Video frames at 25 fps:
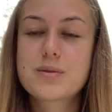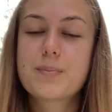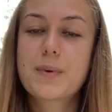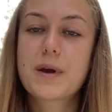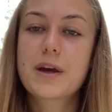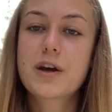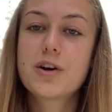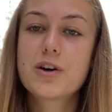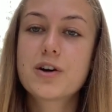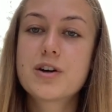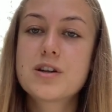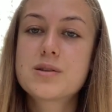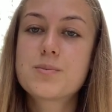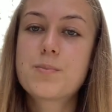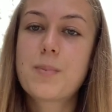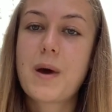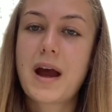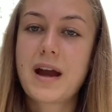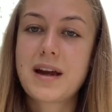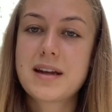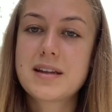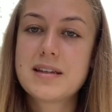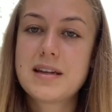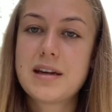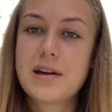because
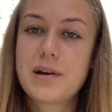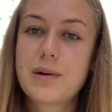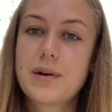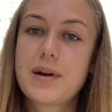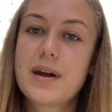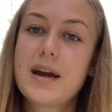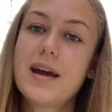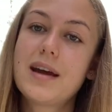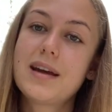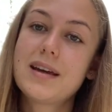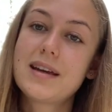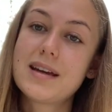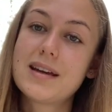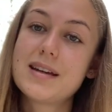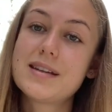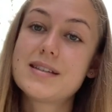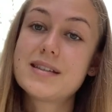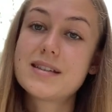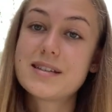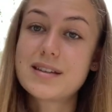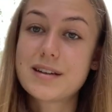bacteria eat